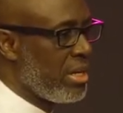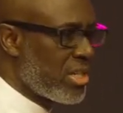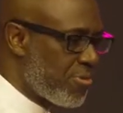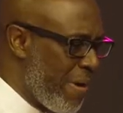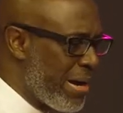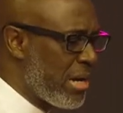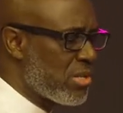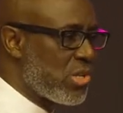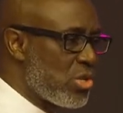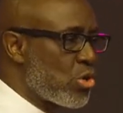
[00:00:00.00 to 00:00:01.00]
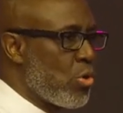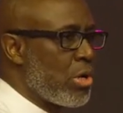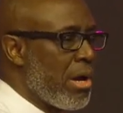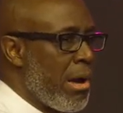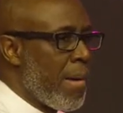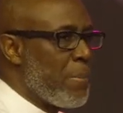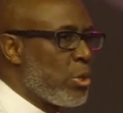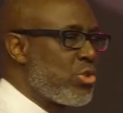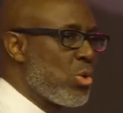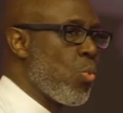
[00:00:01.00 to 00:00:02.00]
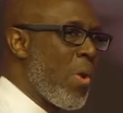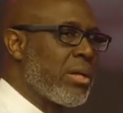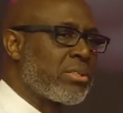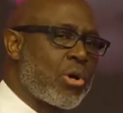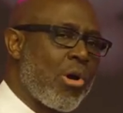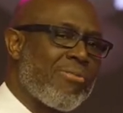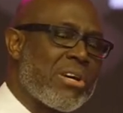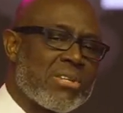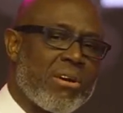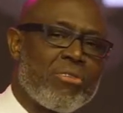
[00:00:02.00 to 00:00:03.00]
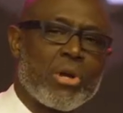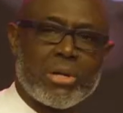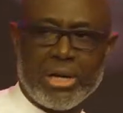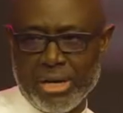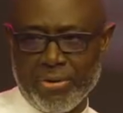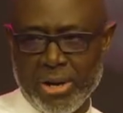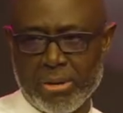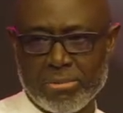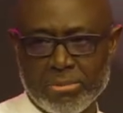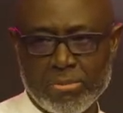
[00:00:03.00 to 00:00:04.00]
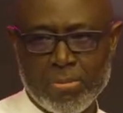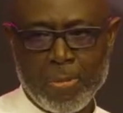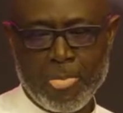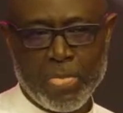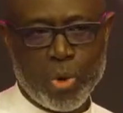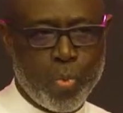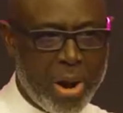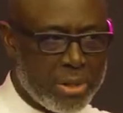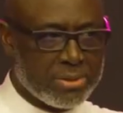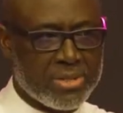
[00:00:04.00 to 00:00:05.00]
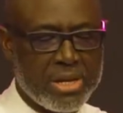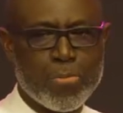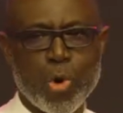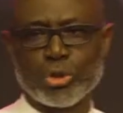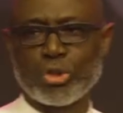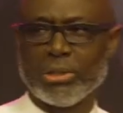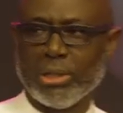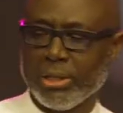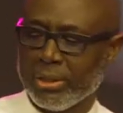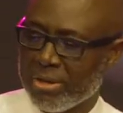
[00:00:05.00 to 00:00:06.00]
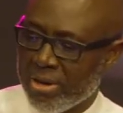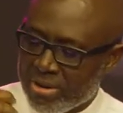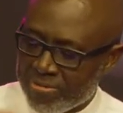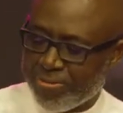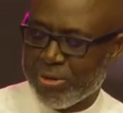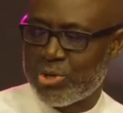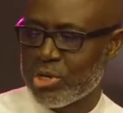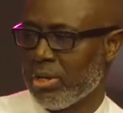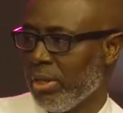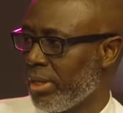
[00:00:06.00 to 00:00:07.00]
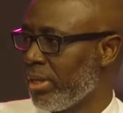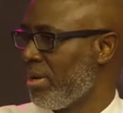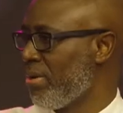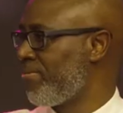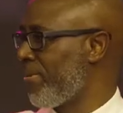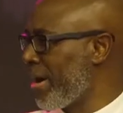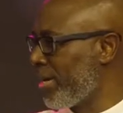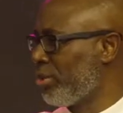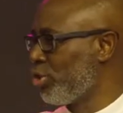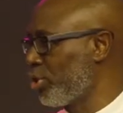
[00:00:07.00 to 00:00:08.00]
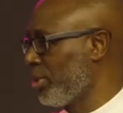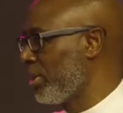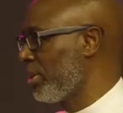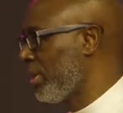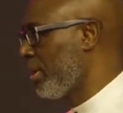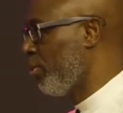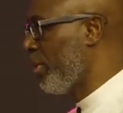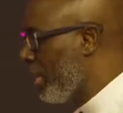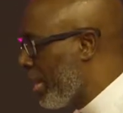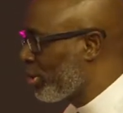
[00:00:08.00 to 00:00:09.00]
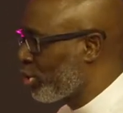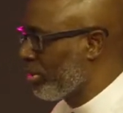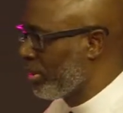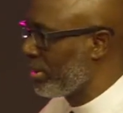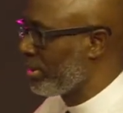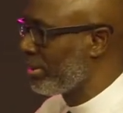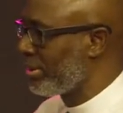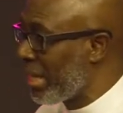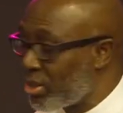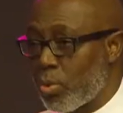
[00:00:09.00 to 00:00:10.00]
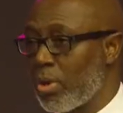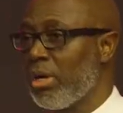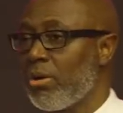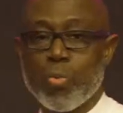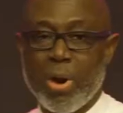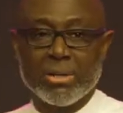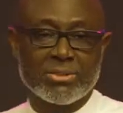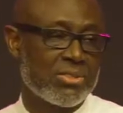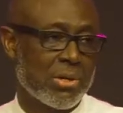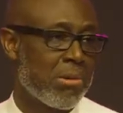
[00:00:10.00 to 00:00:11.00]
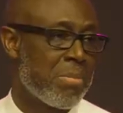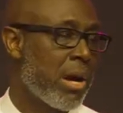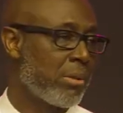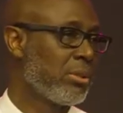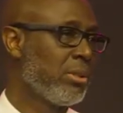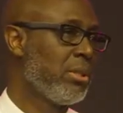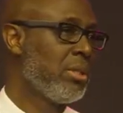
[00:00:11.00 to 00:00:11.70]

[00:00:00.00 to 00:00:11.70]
His finance, is good. But you see, wealth covers every other area wealth, emotionally, physically, financial, relational. That's what wealth is all about.